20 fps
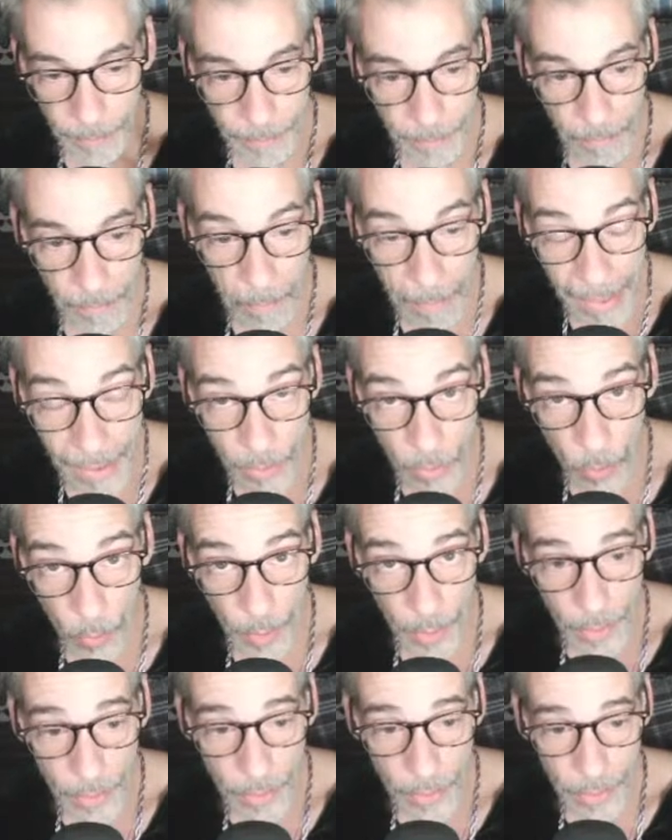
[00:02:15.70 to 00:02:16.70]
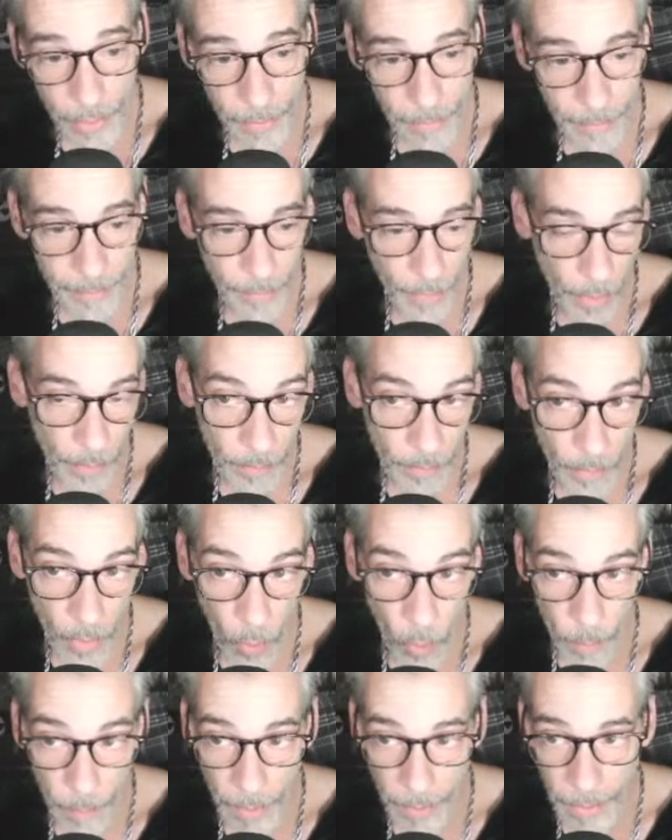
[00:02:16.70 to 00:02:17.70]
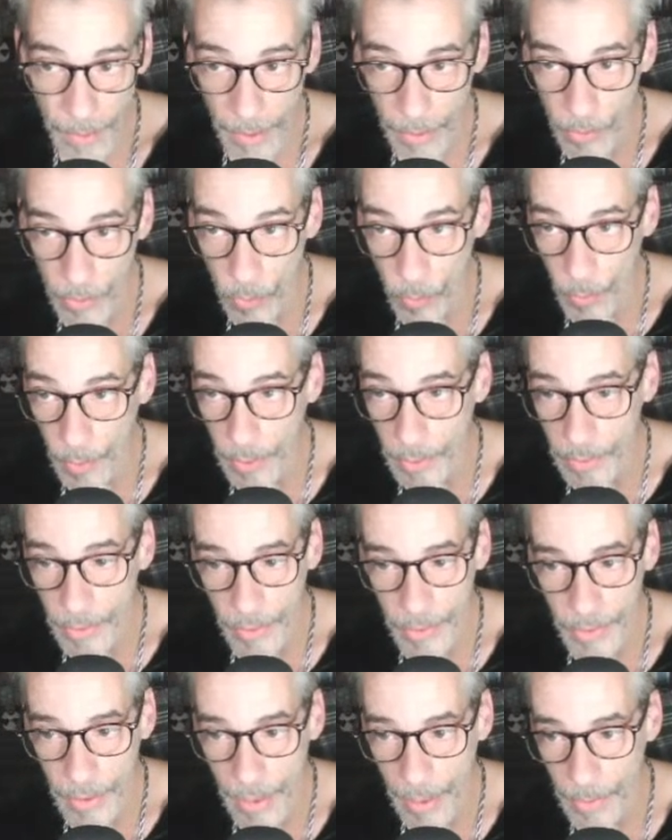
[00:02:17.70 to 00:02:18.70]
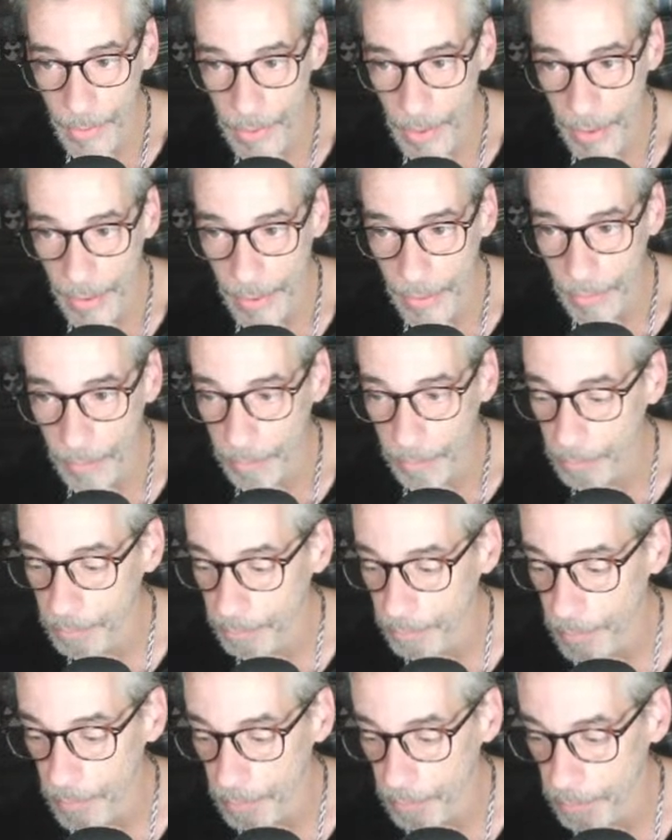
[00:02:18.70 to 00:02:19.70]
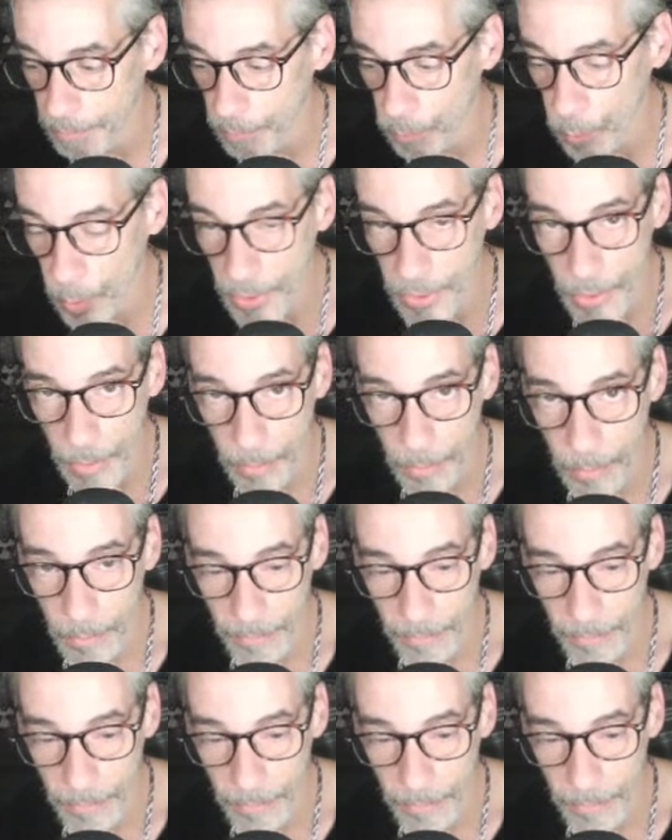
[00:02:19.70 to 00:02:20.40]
Make noise. I hope that noise sounds like wisdom.